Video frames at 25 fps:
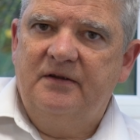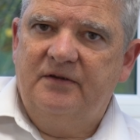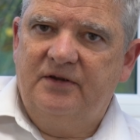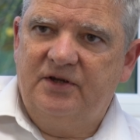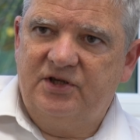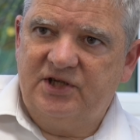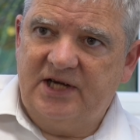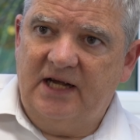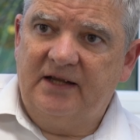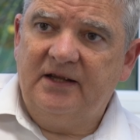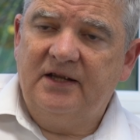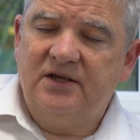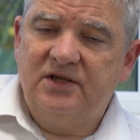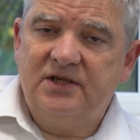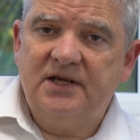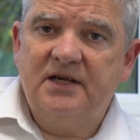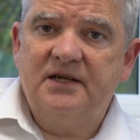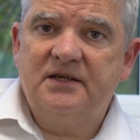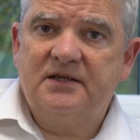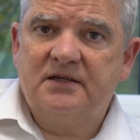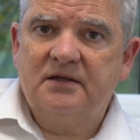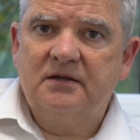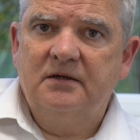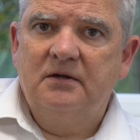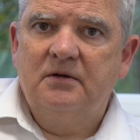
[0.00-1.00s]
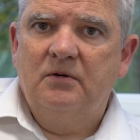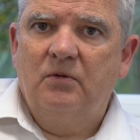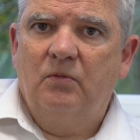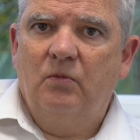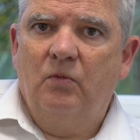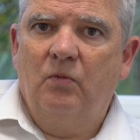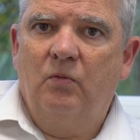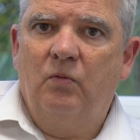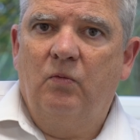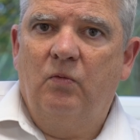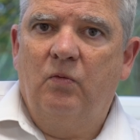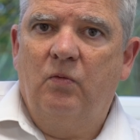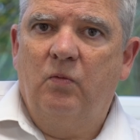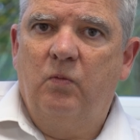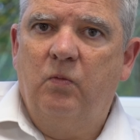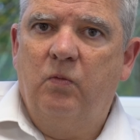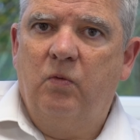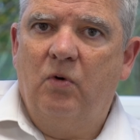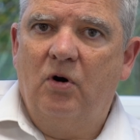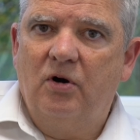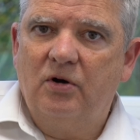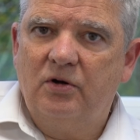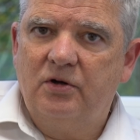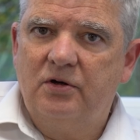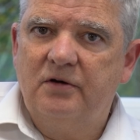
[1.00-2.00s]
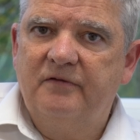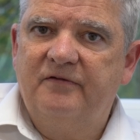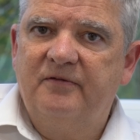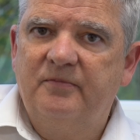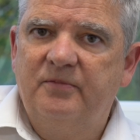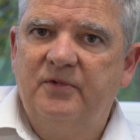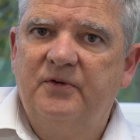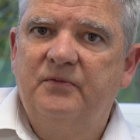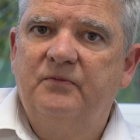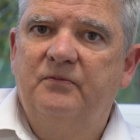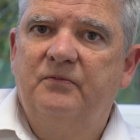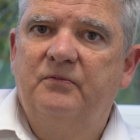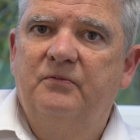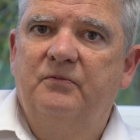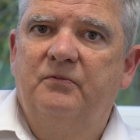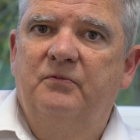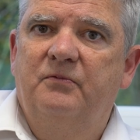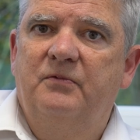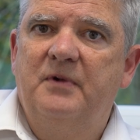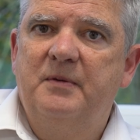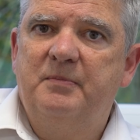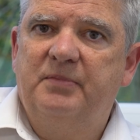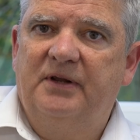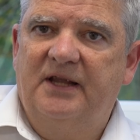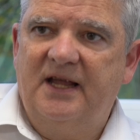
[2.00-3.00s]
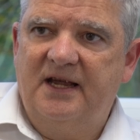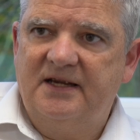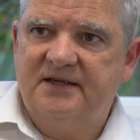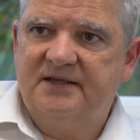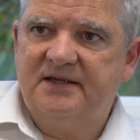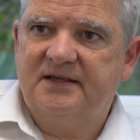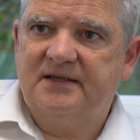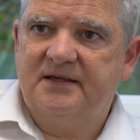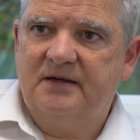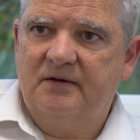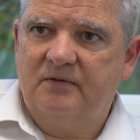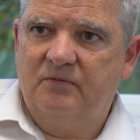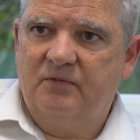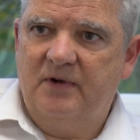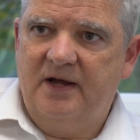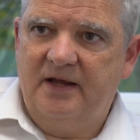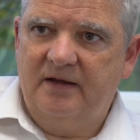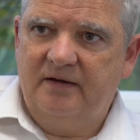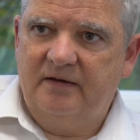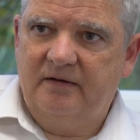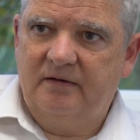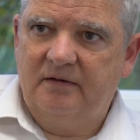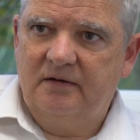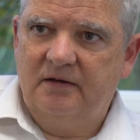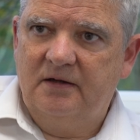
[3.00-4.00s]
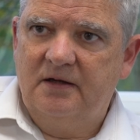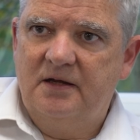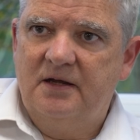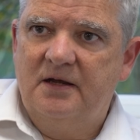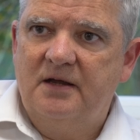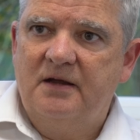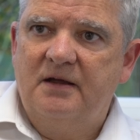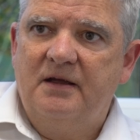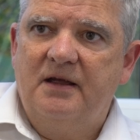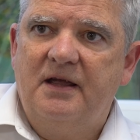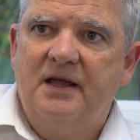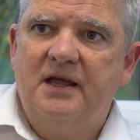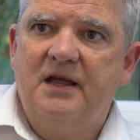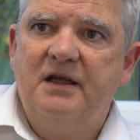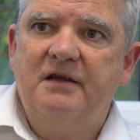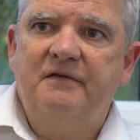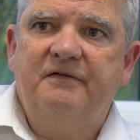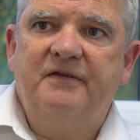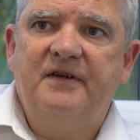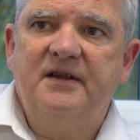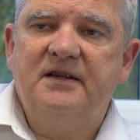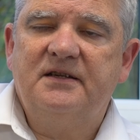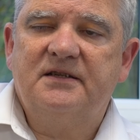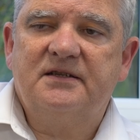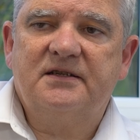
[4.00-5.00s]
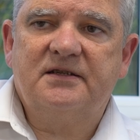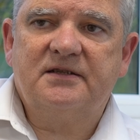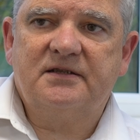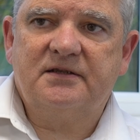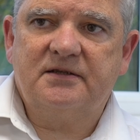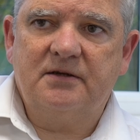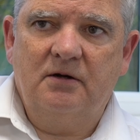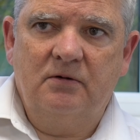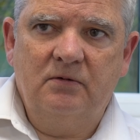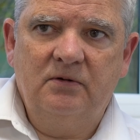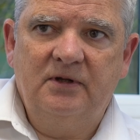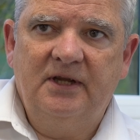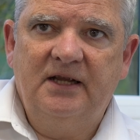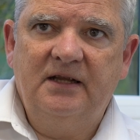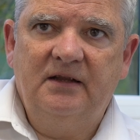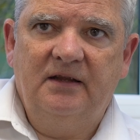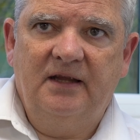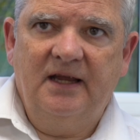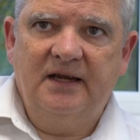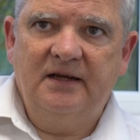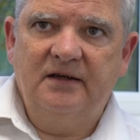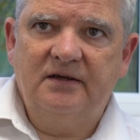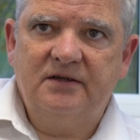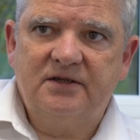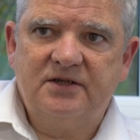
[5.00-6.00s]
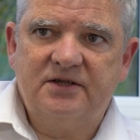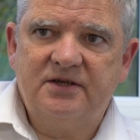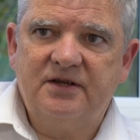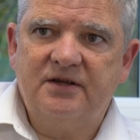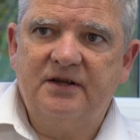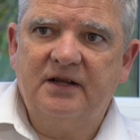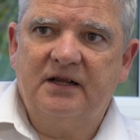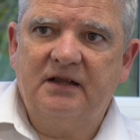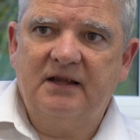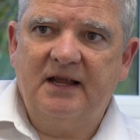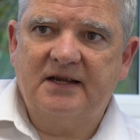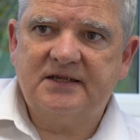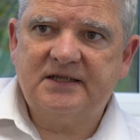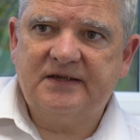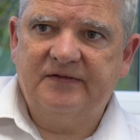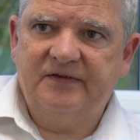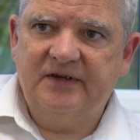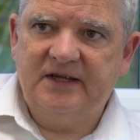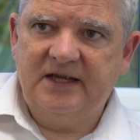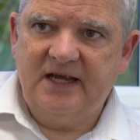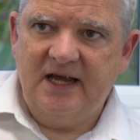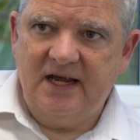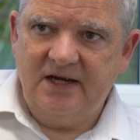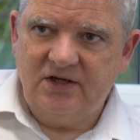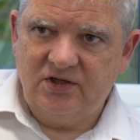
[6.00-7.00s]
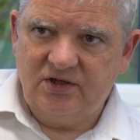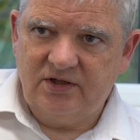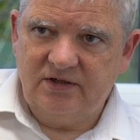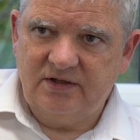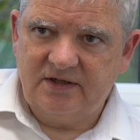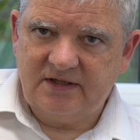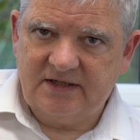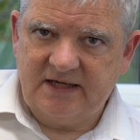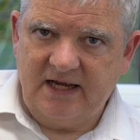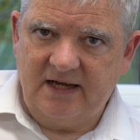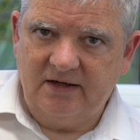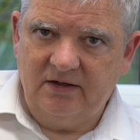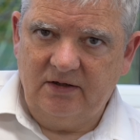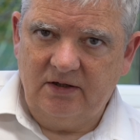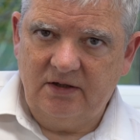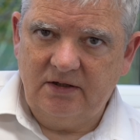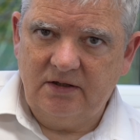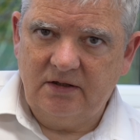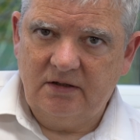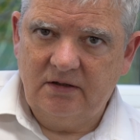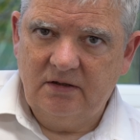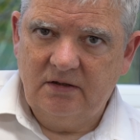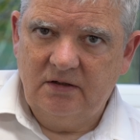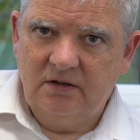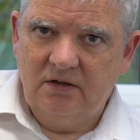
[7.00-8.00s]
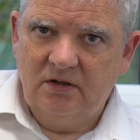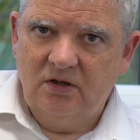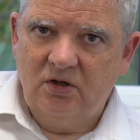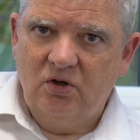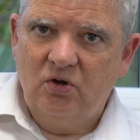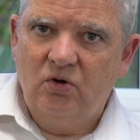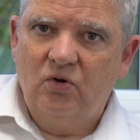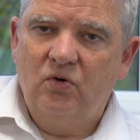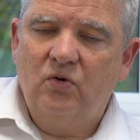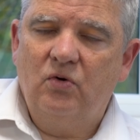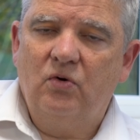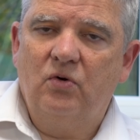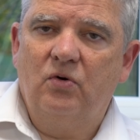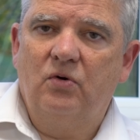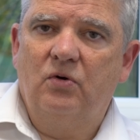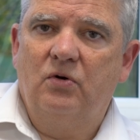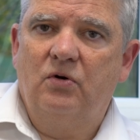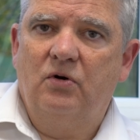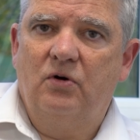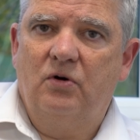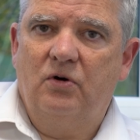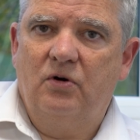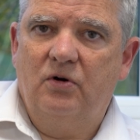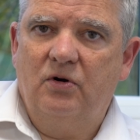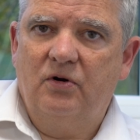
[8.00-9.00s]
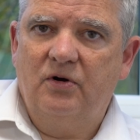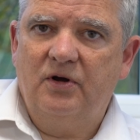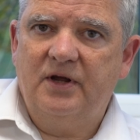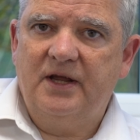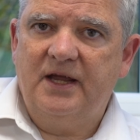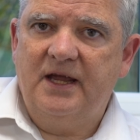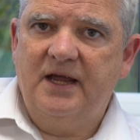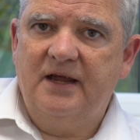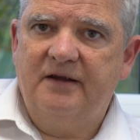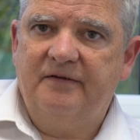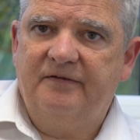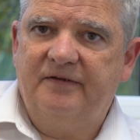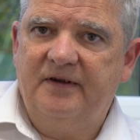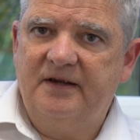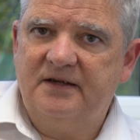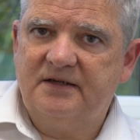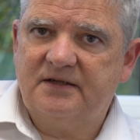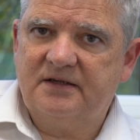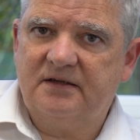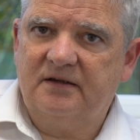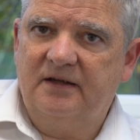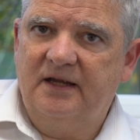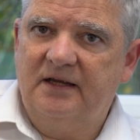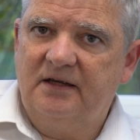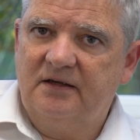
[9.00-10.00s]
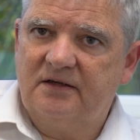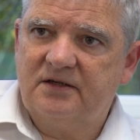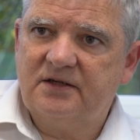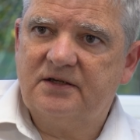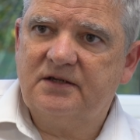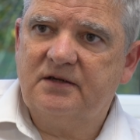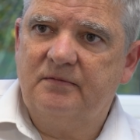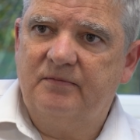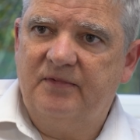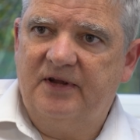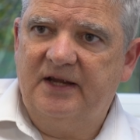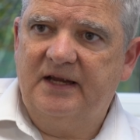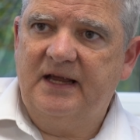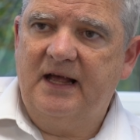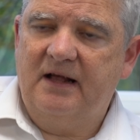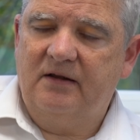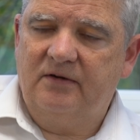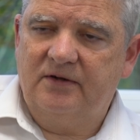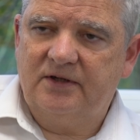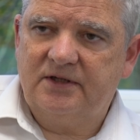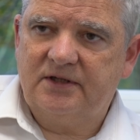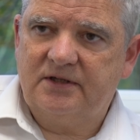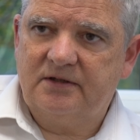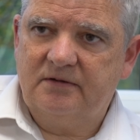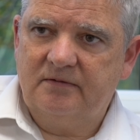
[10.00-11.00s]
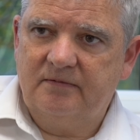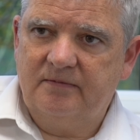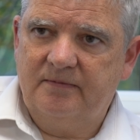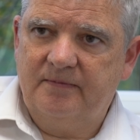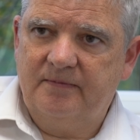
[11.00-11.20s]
challenge is what government replaces it with. If it's solely linked to the classification standard, or if it's linked to something else.